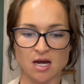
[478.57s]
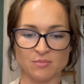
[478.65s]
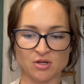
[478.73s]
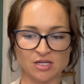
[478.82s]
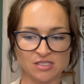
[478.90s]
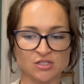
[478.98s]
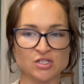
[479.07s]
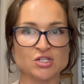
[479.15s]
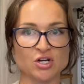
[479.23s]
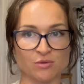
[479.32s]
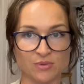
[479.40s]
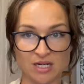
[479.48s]
There is a
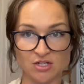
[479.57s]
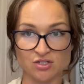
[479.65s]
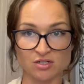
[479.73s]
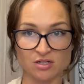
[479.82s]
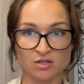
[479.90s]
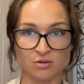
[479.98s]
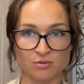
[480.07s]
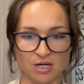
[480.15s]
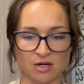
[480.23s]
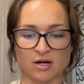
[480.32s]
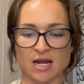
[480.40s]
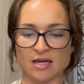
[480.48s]
determination in
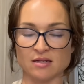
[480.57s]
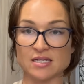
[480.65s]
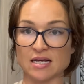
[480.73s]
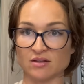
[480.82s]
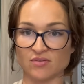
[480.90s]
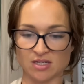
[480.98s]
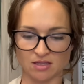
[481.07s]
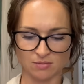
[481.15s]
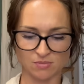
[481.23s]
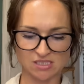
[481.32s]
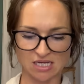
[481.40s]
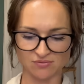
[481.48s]
career and elevating
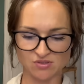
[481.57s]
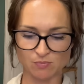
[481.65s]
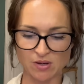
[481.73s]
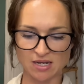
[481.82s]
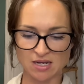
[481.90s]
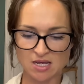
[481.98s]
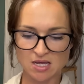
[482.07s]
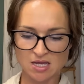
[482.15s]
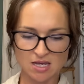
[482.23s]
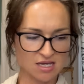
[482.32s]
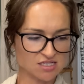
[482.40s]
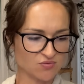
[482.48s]
themselves. But
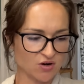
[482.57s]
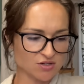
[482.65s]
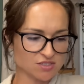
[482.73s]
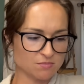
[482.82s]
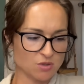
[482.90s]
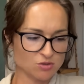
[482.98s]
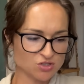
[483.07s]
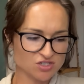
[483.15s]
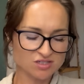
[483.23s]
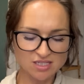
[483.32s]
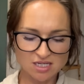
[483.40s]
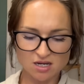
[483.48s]
as far as
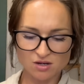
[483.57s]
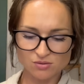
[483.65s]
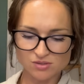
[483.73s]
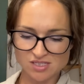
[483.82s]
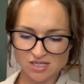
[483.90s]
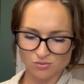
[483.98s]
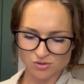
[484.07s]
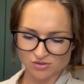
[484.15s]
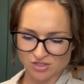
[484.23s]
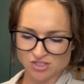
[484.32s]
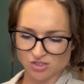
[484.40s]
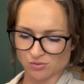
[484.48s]
emotionally goes, what are
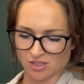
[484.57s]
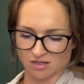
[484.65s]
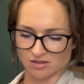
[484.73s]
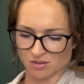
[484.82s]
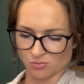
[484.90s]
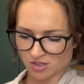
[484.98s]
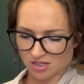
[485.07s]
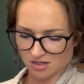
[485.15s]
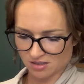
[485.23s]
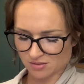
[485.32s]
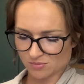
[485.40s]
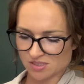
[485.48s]
they doing? Are they working
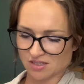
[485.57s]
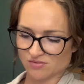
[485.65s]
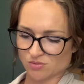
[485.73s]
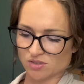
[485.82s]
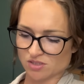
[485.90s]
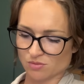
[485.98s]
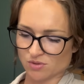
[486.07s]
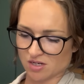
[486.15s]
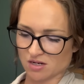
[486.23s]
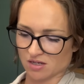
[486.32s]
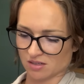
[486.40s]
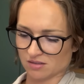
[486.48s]
on themselves? What's going
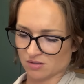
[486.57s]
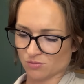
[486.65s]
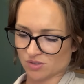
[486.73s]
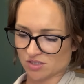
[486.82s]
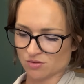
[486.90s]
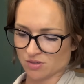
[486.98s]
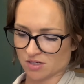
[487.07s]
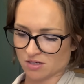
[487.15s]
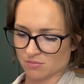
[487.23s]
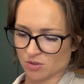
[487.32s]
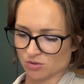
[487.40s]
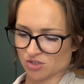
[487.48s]
on? What's going on
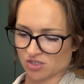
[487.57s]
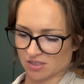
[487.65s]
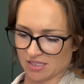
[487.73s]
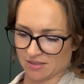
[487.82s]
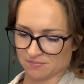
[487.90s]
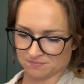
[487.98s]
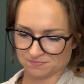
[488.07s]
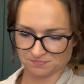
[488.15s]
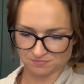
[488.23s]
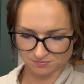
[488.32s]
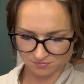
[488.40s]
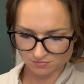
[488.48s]
emotionally?
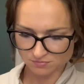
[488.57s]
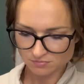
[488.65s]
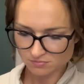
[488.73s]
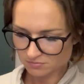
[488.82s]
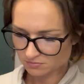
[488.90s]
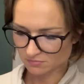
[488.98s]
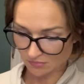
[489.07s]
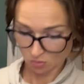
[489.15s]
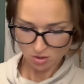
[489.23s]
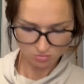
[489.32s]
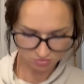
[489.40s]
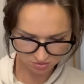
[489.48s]

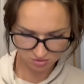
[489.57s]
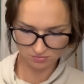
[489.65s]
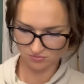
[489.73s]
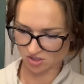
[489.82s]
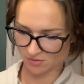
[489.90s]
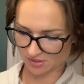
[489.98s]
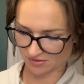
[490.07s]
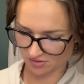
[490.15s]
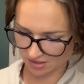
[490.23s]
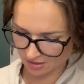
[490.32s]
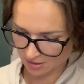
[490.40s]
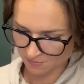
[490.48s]
Whoa, dropping
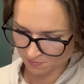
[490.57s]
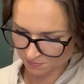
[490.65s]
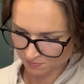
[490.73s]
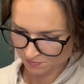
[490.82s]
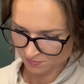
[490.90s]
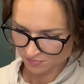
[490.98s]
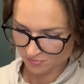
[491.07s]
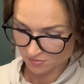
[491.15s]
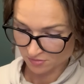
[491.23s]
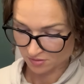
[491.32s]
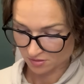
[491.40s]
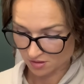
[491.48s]
everything.
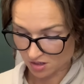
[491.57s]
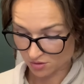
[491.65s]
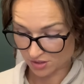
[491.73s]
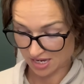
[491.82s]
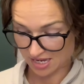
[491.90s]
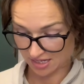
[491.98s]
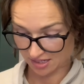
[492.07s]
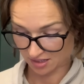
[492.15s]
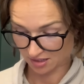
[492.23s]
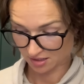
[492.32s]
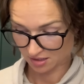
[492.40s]
Okay.